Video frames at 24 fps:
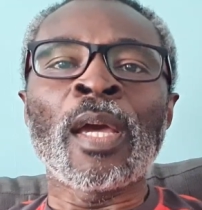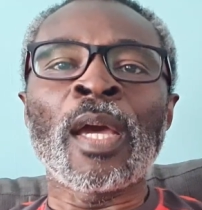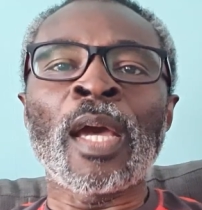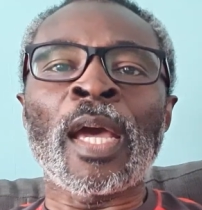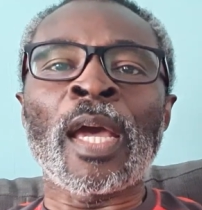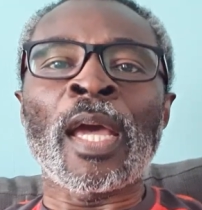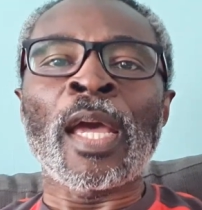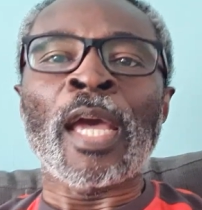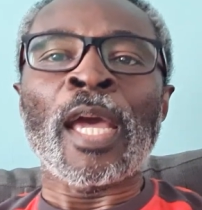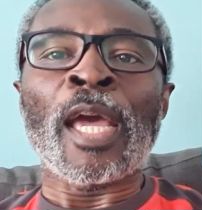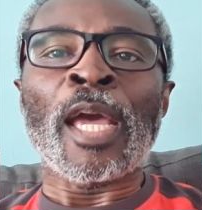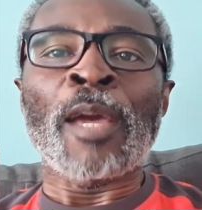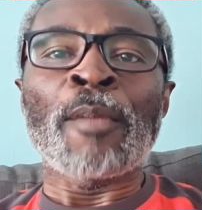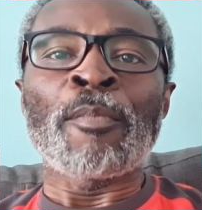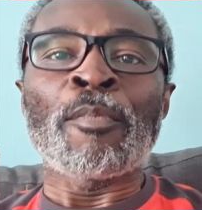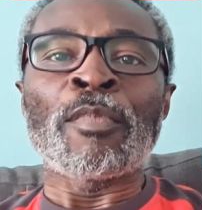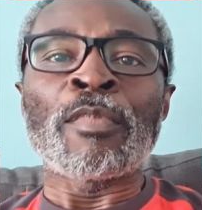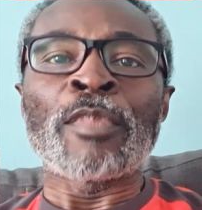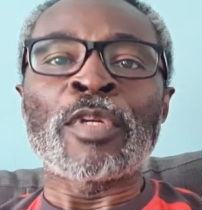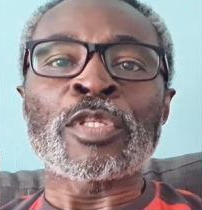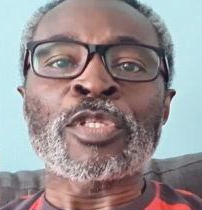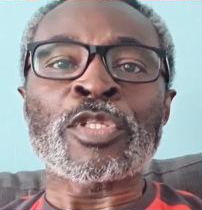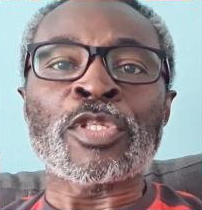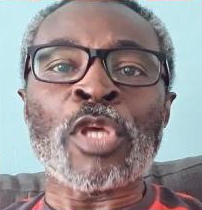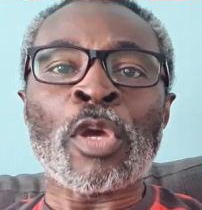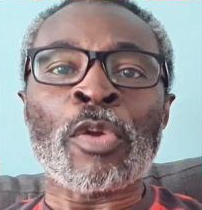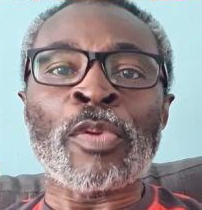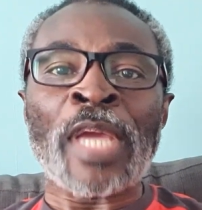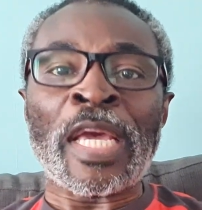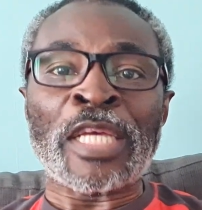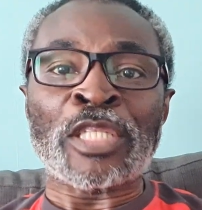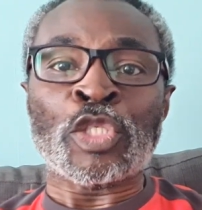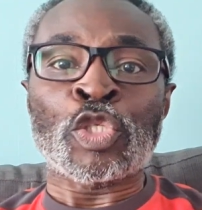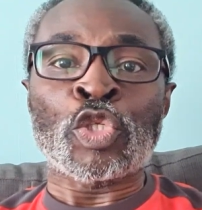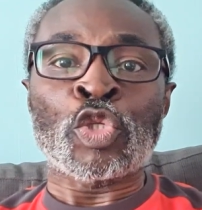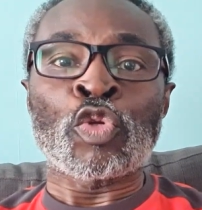So
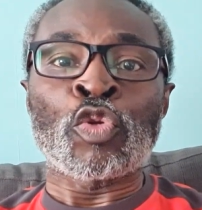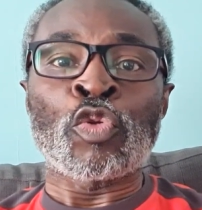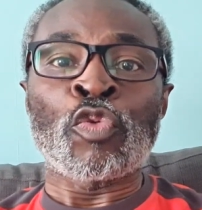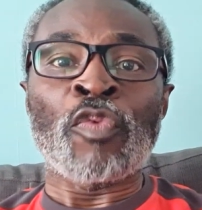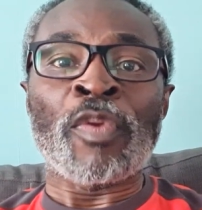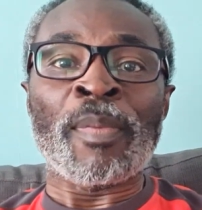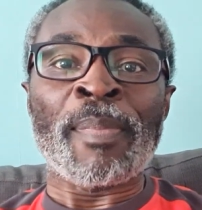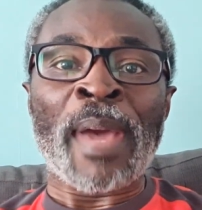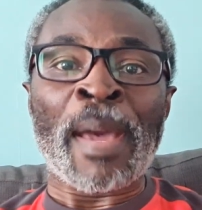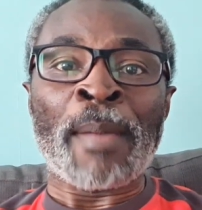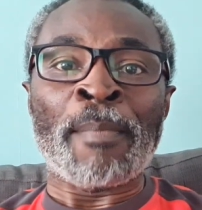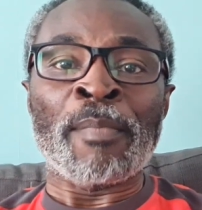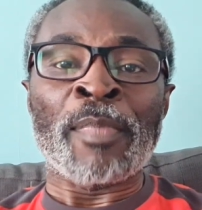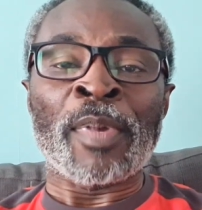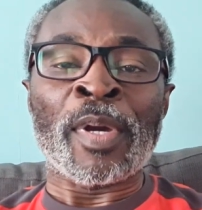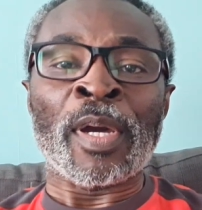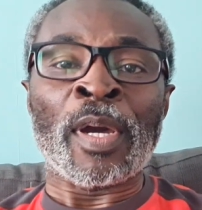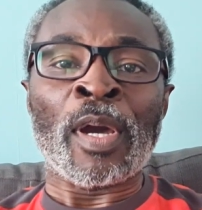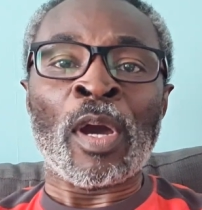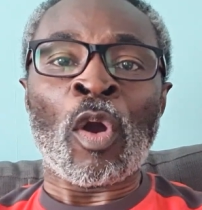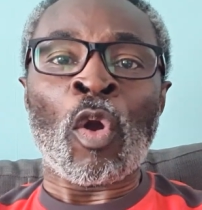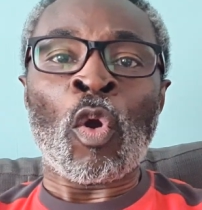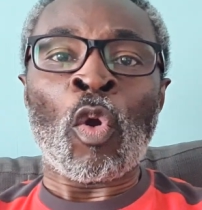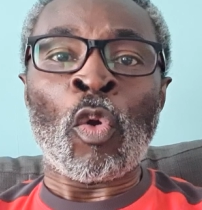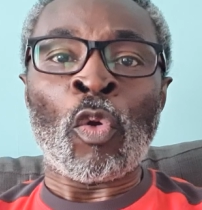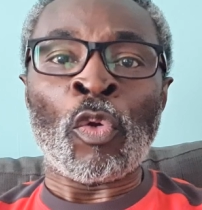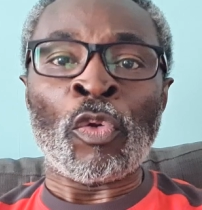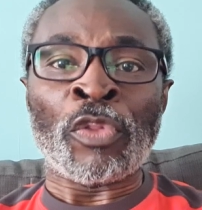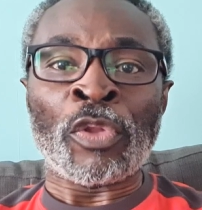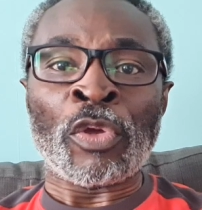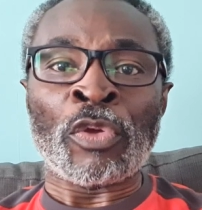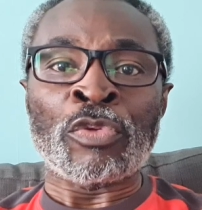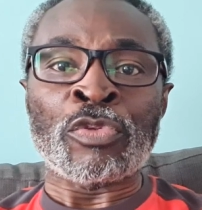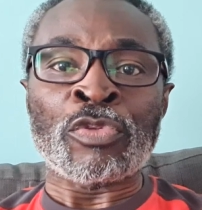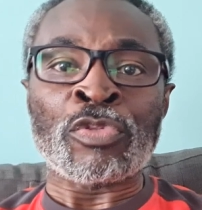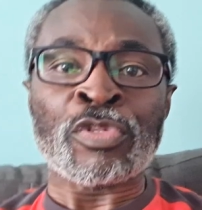yes, do remember all
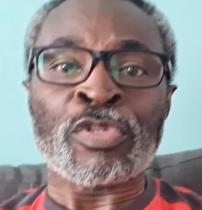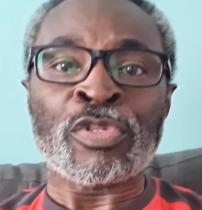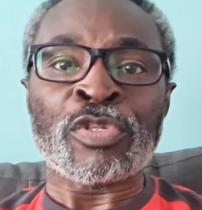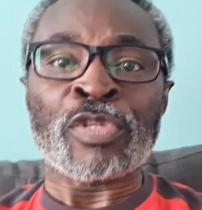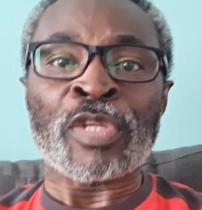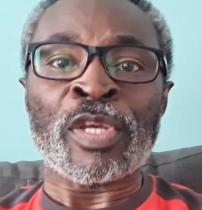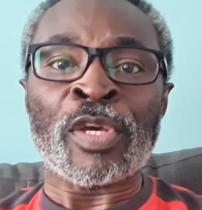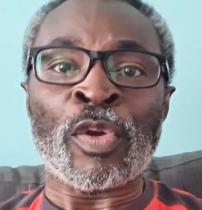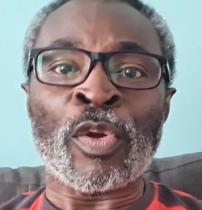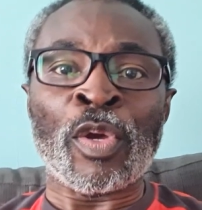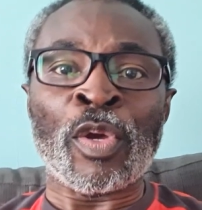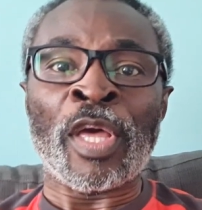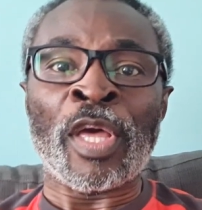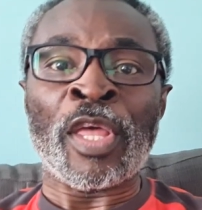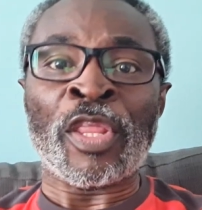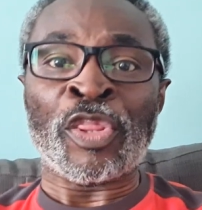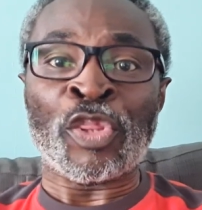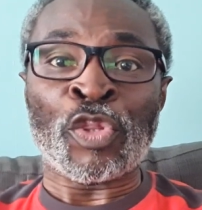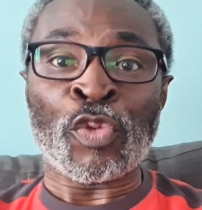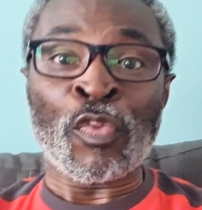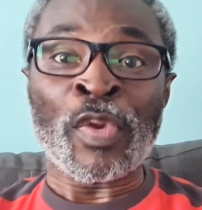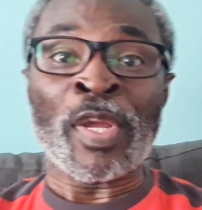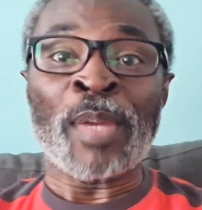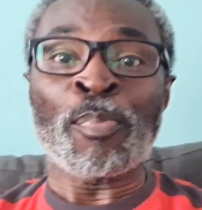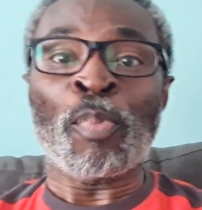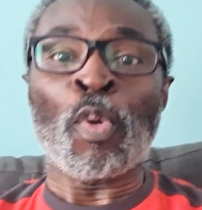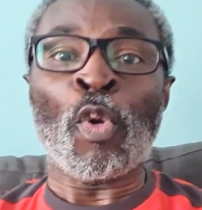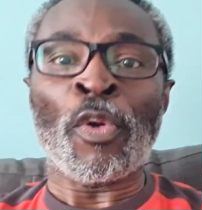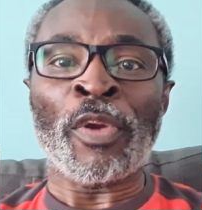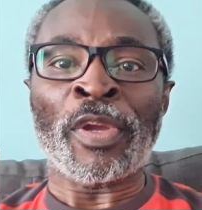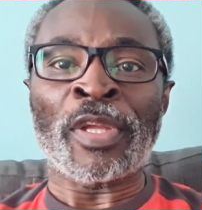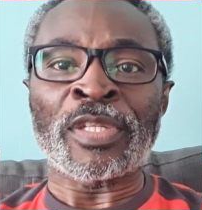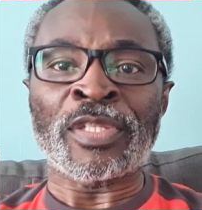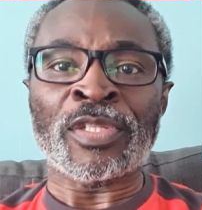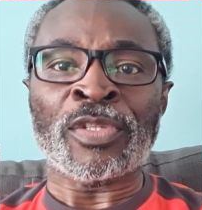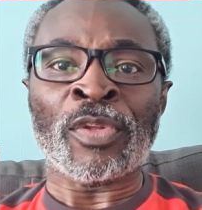those 3
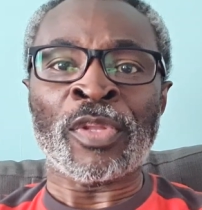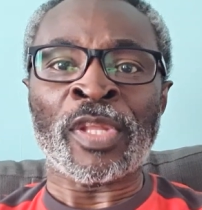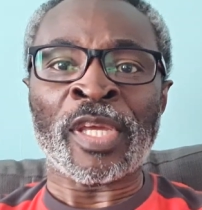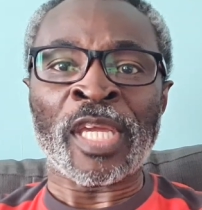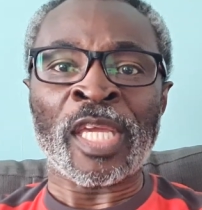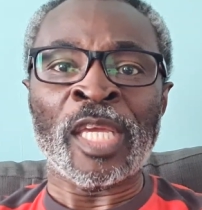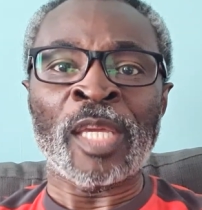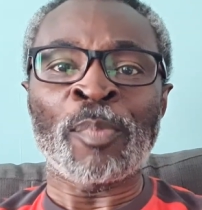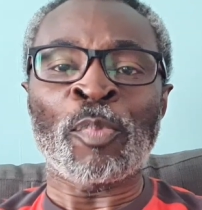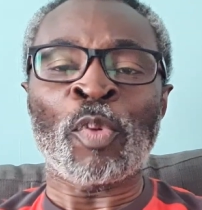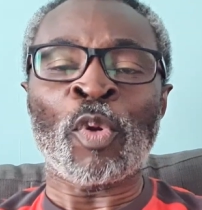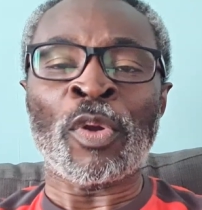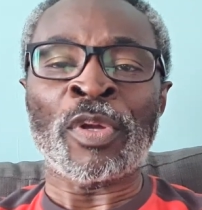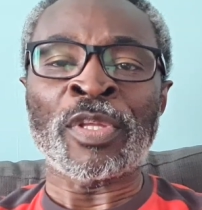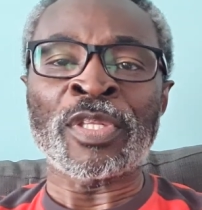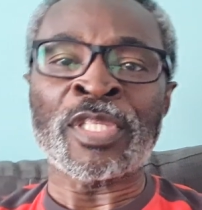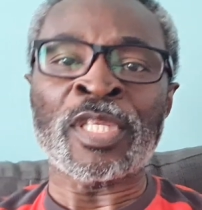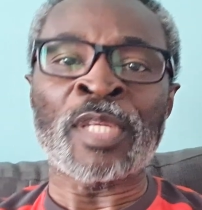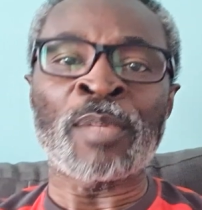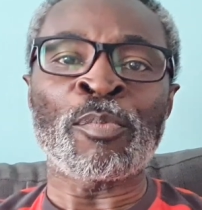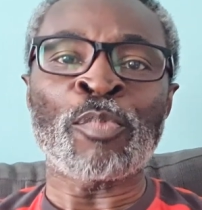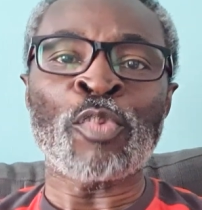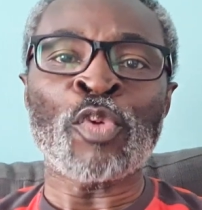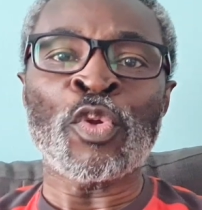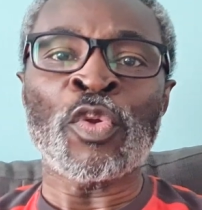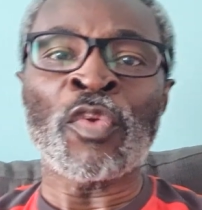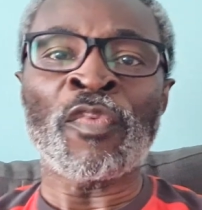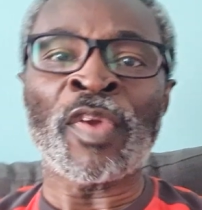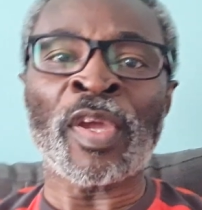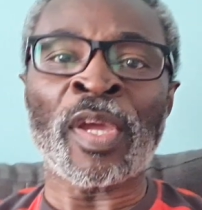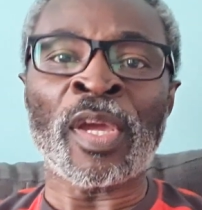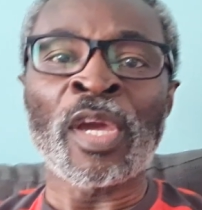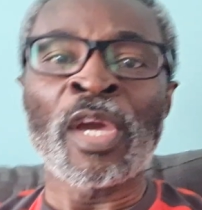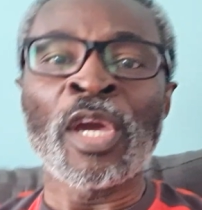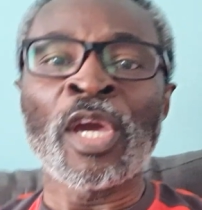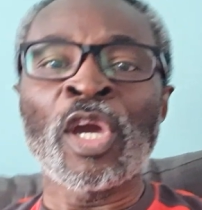points, or the key points in
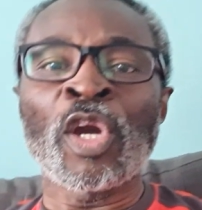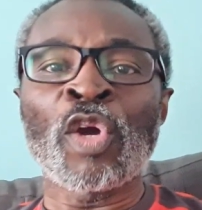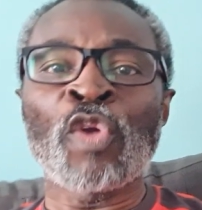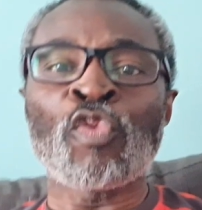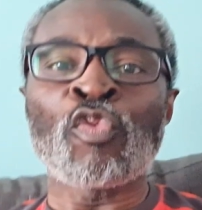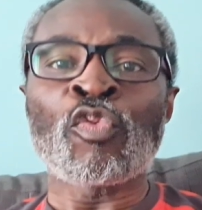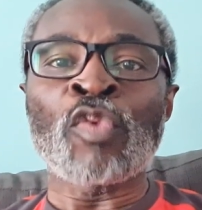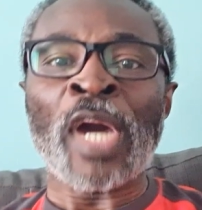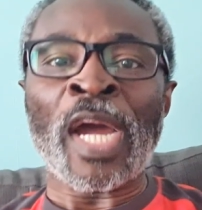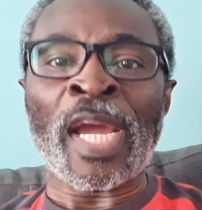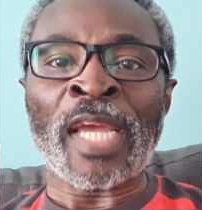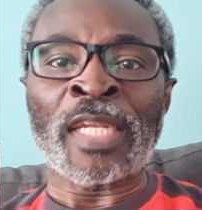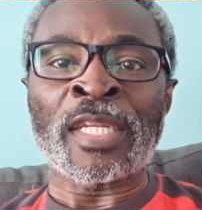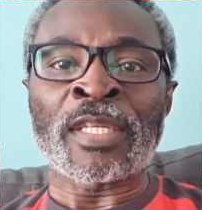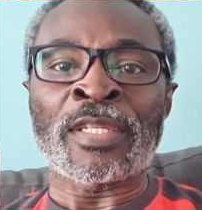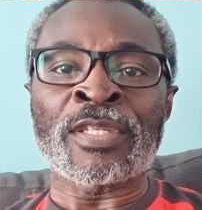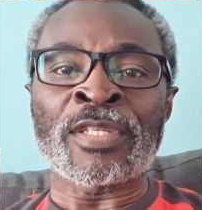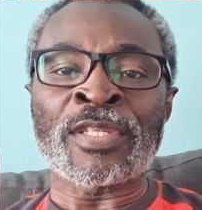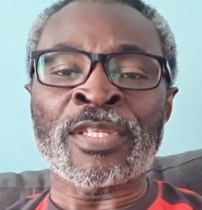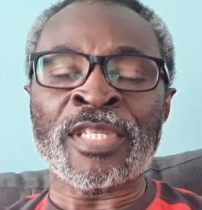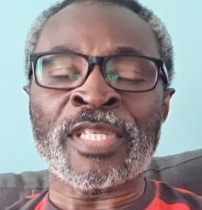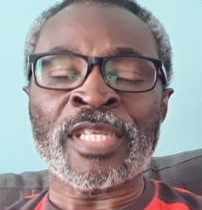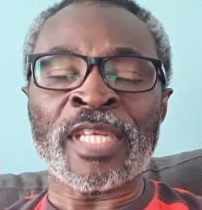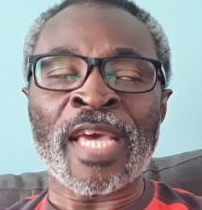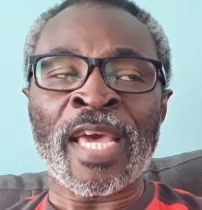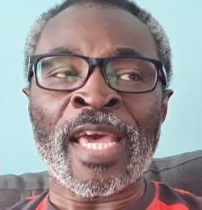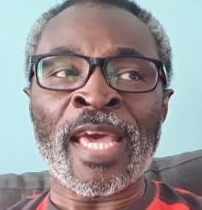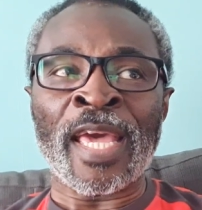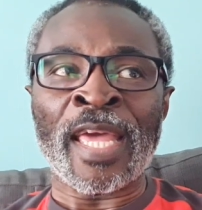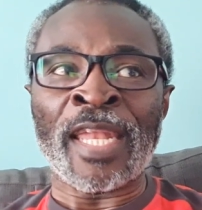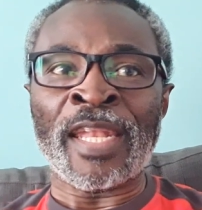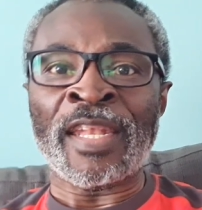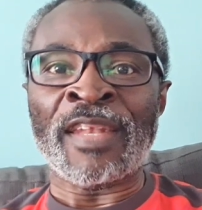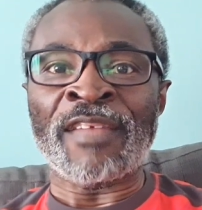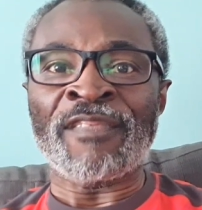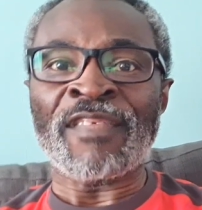proving Rylands
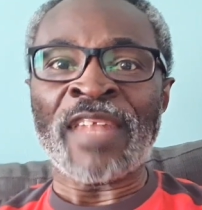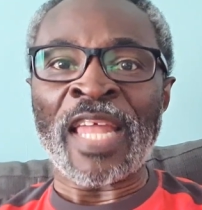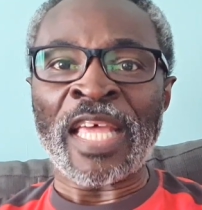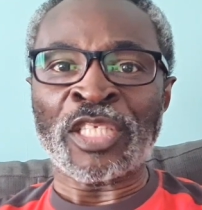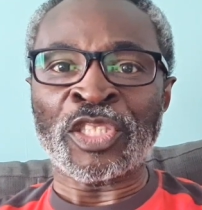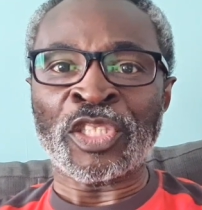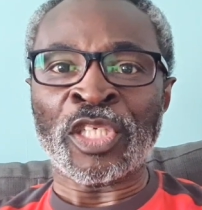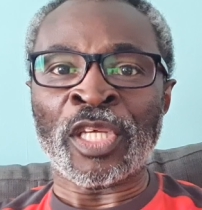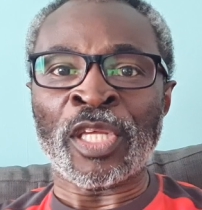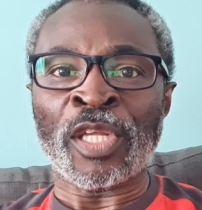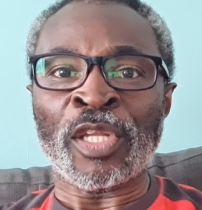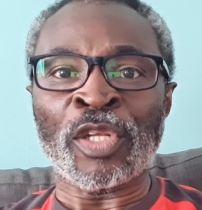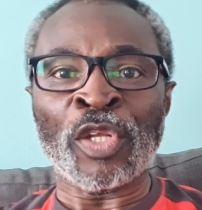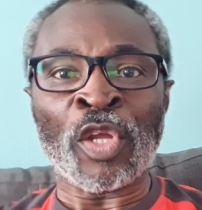and Fletcher.